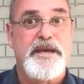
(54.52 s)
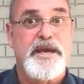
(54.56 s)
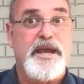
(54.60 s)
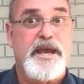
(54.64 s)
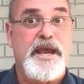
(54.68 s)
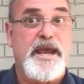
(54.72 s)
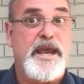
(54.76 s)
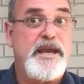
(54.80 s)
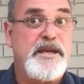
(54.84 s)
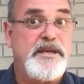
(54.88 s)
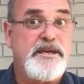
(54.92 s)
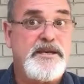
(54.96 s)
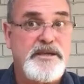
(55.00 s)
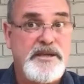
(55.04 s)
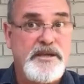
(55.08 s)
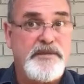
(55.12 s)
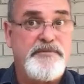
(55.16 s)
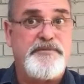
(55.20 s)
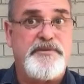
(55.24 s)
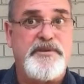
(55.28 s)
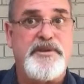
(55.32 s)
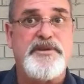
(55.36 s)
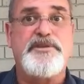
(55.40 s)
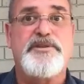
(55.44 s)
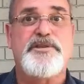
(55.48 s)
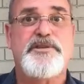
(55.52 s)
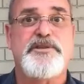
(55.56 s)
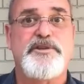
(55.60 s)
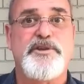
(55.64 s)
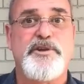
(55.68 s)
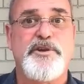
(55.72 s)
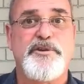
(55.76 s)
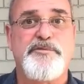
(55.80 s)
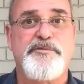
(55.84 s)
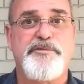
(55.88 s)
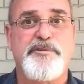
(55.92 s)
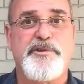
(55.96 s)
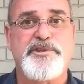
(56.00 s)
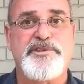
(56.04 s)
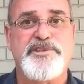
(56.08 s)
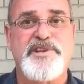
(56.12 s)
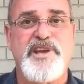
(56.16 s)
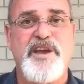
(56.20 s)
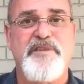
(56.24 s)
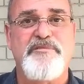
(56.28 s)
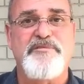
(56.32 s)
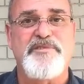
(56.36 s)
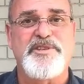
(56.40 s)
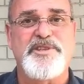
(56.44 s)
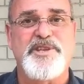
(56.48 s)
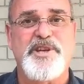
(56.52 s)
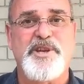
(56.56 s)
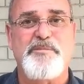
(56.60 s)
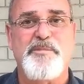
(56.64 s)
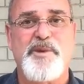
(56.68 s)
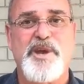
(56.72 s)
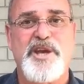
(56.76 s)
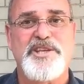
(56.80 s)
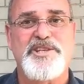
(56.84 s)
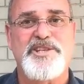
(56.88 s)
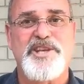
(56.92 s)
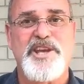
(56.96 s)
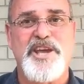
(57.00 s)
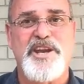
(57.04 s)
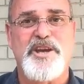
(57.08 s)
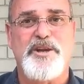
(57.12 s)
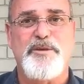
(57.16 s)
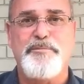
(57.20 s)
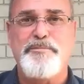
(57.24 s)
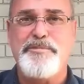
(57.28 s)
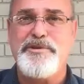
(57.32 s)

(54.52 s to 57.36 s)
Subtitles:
And if this is your first time visiting my channel,